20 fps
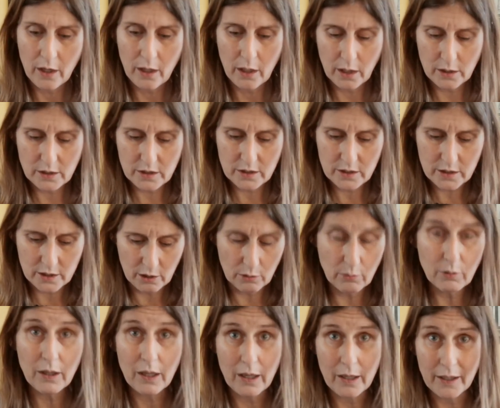it's so
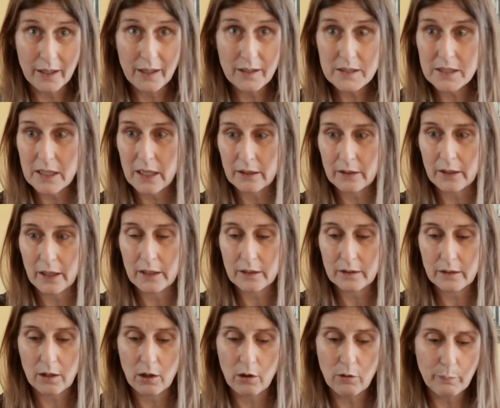light and
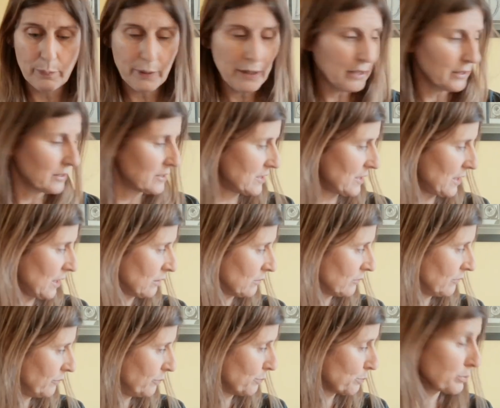it compacts
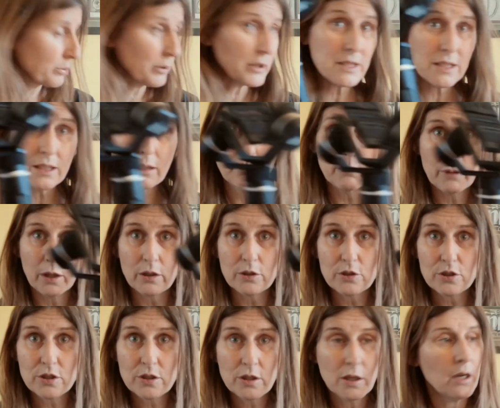down pretty
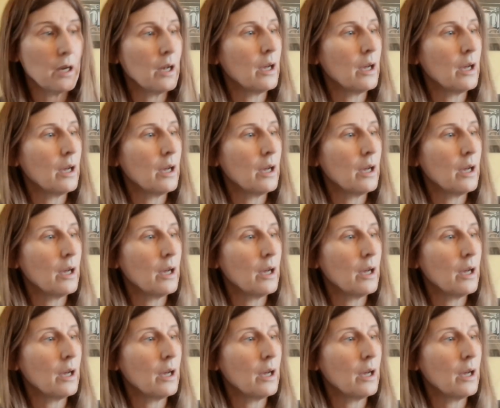much